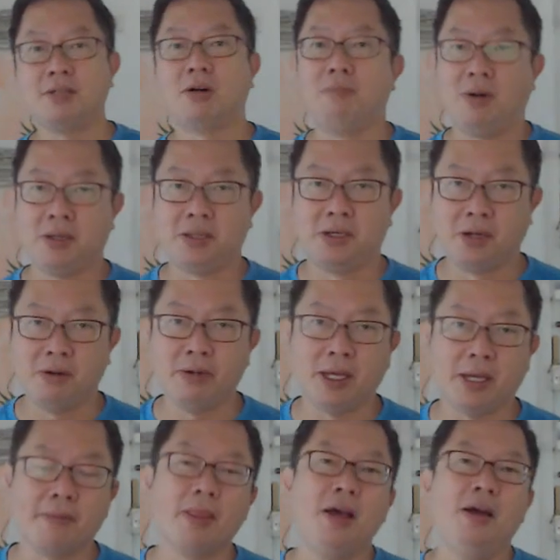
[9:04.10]
model drawing.
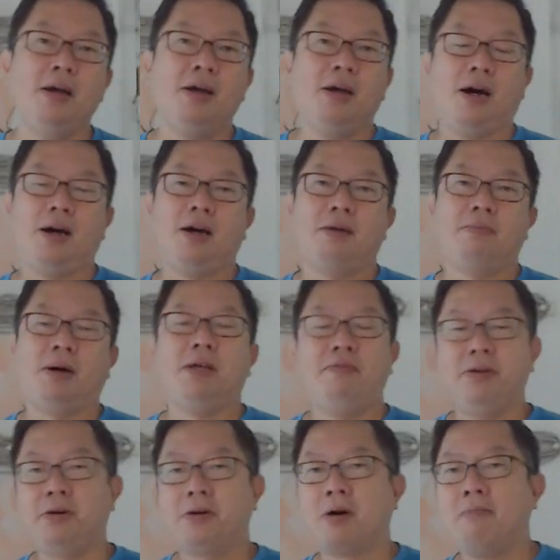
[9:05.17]
But if
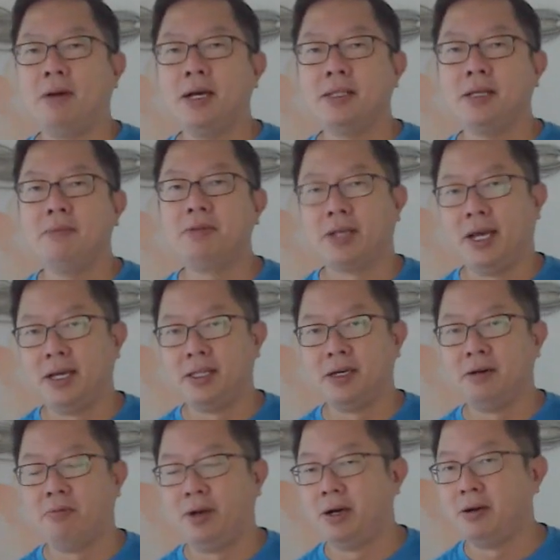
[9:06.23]
you combine them
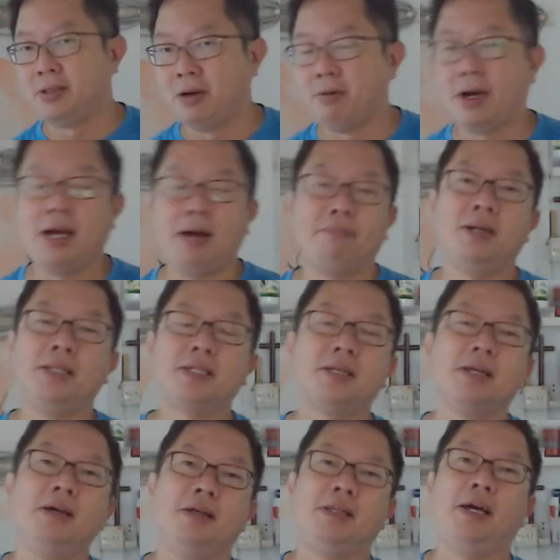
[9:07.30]
together, well, then what
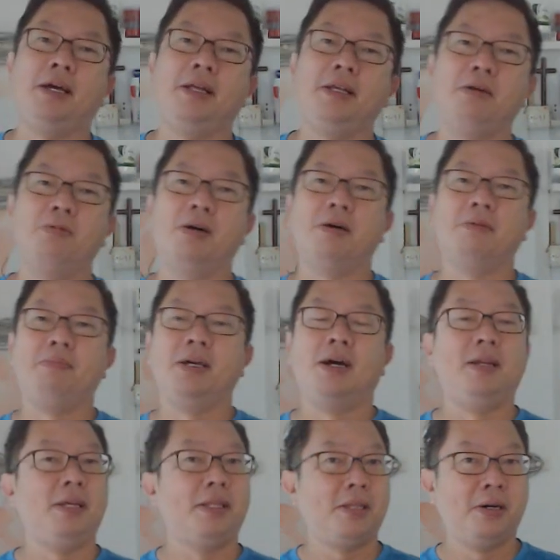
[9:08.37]
happens? Then it will be a
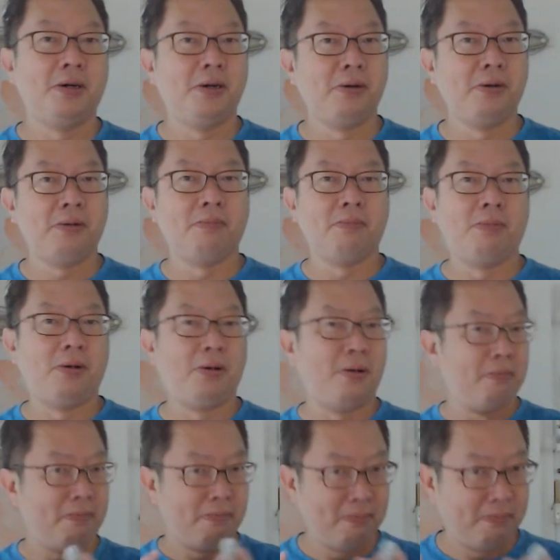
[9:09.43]
little
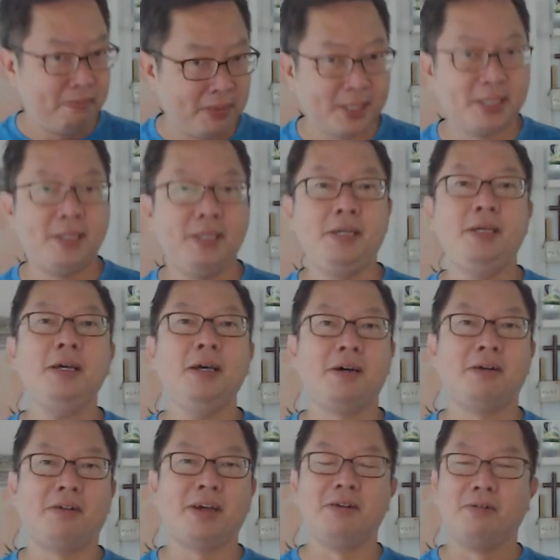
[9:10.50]
more messy,
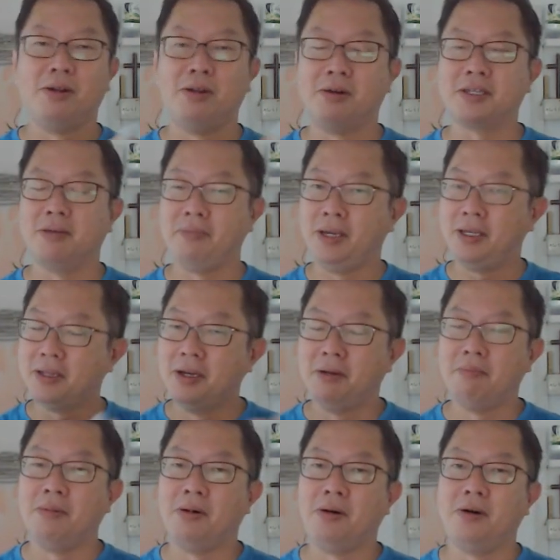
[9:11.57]
right? It will look a bit
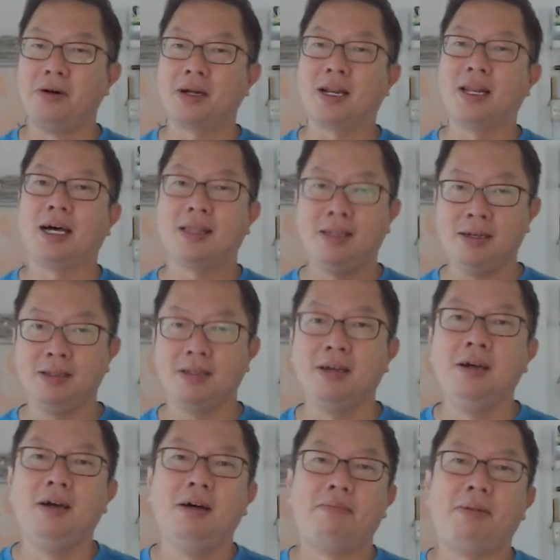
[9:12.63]
more cluttered.
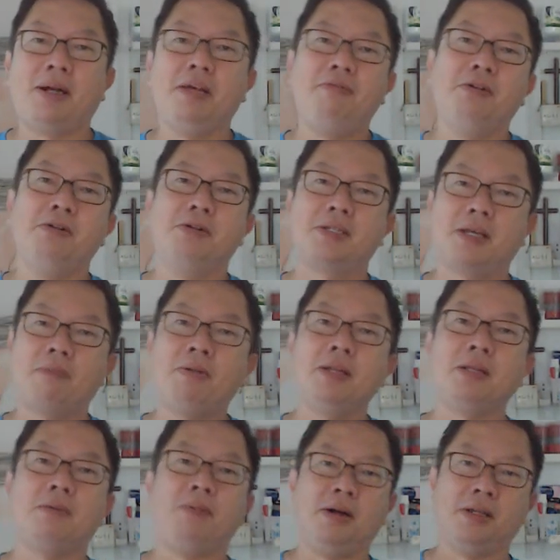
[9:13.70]
But if you separate the
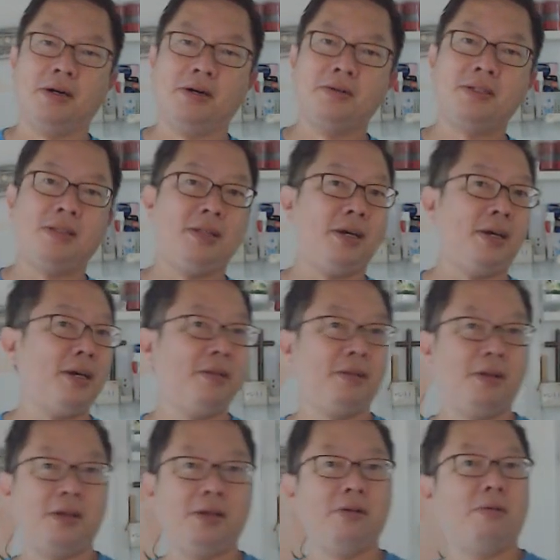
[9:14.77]
models, then
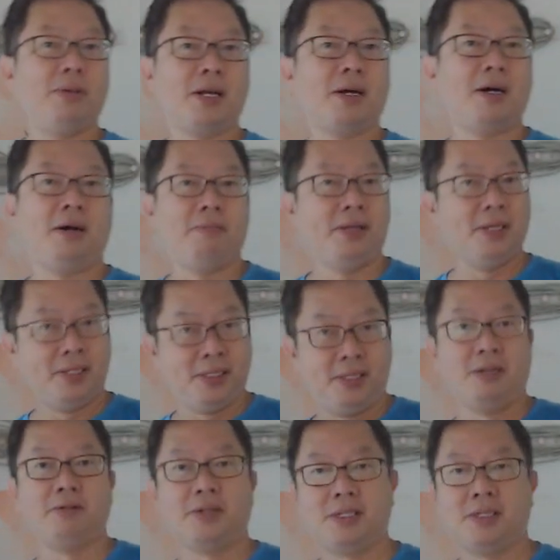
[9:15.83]
it will become easier
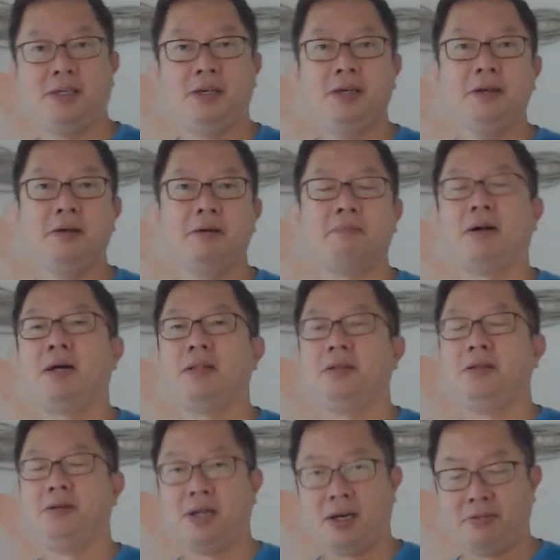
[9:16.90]
to see, but
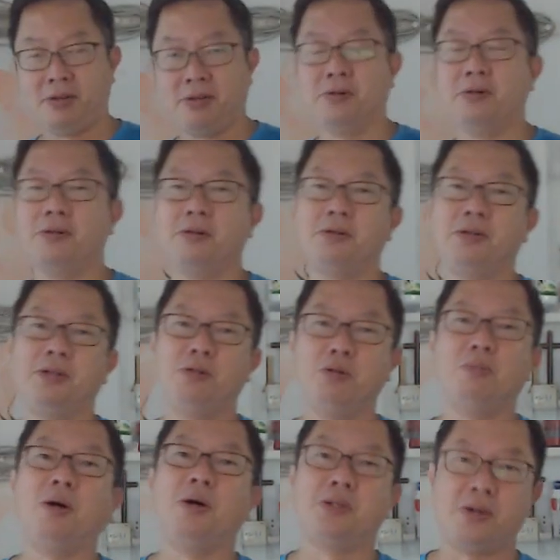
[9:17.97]
you have to do
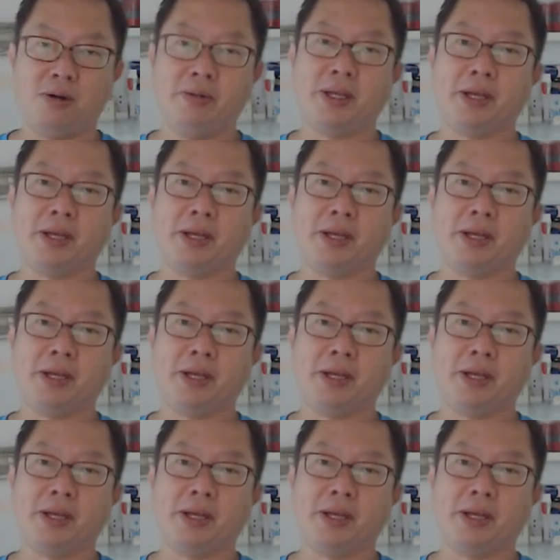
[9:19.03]
more drawing.